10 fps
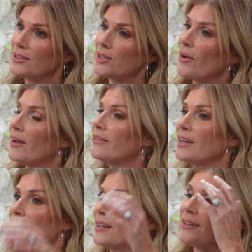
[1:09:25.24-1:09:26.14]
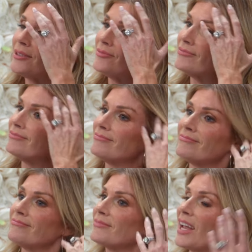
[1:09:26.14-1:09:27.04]
do you have any
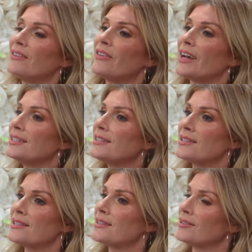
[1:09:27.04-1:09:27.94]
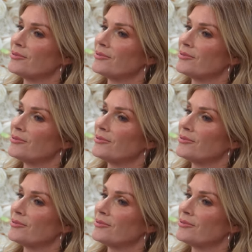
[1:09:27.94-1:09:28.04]
advice?